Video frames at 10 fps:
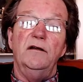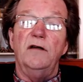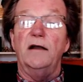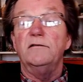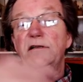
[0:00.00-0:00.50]

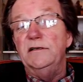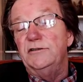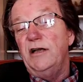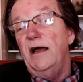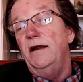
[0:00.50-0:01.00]
not only in
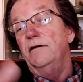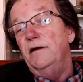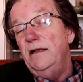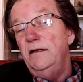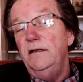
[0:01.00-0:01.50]
China
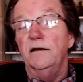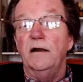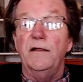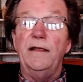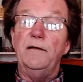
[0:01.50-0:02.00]
and India and
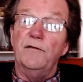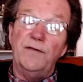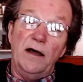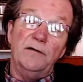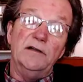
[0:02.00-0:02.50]
all that, they were
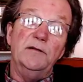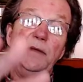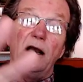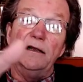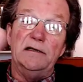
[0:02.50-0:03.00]
found in the
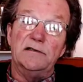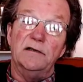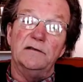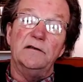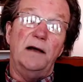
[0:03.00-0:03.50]
Middle East
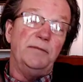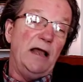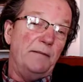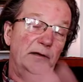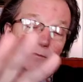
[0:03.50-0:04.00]
at the
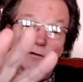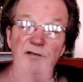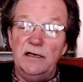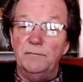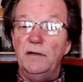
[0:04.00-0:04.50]
Topkapi
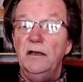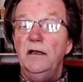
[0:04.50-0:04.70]
Museum,